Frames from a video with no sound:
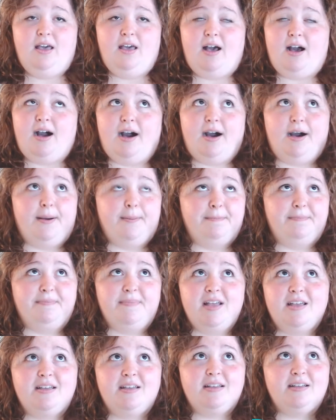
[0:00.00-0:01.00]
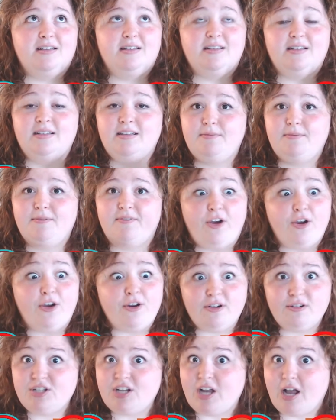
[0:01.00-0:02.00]

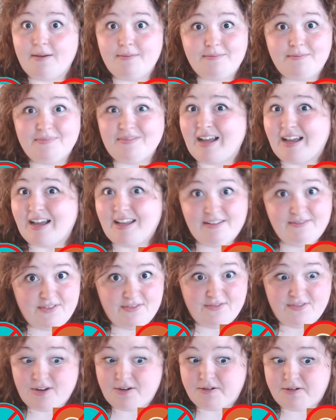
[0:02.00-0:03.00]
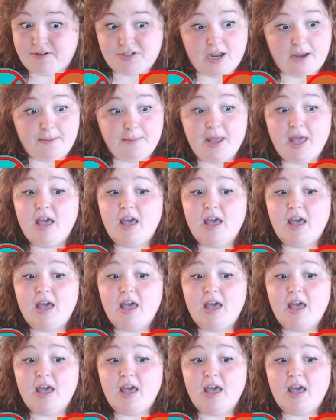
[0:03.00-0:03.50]
Photoshop, not even Photoshop.